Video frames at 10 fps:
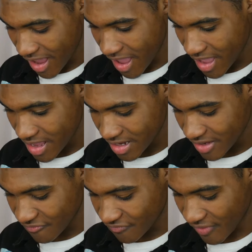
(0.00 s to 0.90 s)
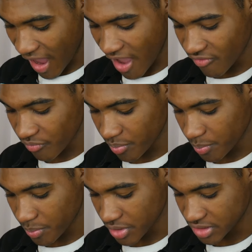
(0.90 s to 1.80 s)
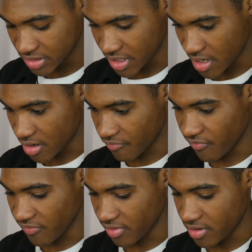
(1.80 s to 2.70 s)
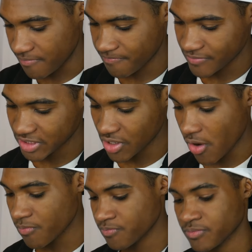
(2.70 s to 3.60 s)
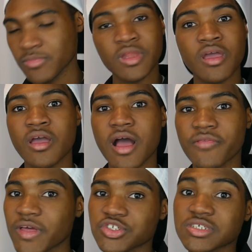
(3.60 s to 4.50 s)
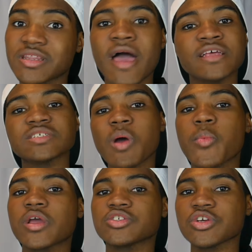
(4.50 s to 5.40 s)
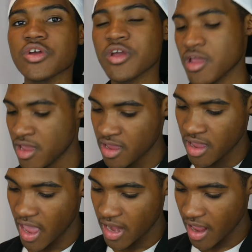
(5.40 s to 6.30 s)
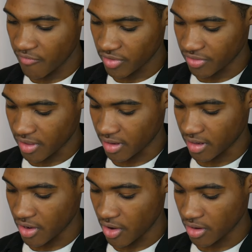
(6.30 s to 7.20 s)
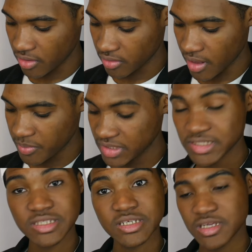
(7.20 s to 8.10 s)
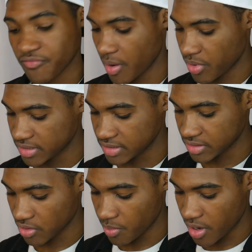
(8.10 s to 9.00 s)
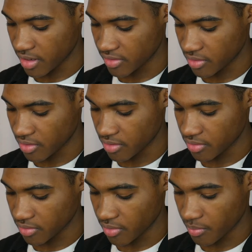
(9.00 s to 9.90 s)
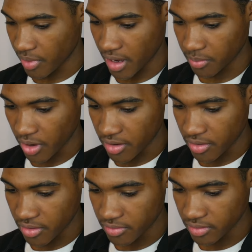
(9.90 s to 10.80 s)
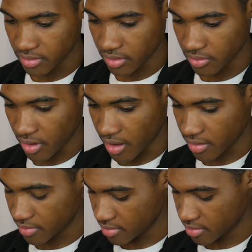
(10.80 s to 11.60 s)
85% of vivid. So that just lightens my picture and everything. Here, it'll let me see if I press this little button at the bottom right here, the little uh,